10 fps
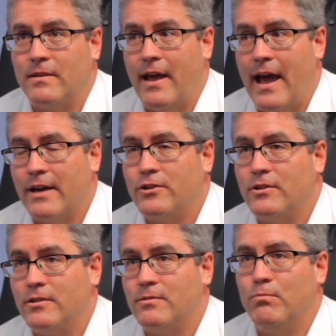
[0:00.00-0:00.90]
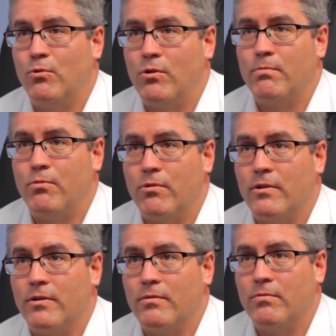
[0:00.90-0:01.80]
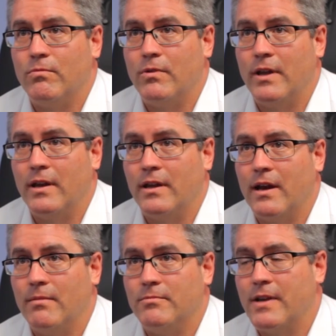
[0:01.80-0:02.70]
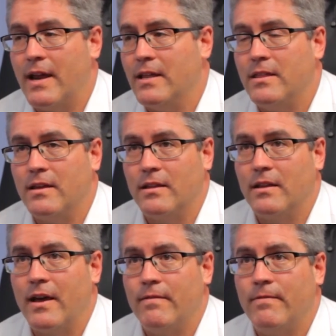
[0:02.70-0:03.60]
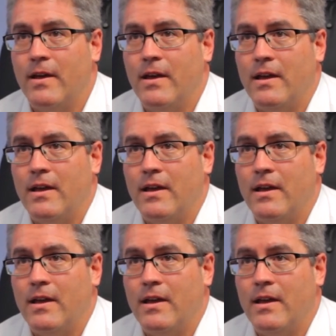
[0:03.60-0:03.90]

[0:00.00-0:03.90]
Action is more important when it comes to anything in life.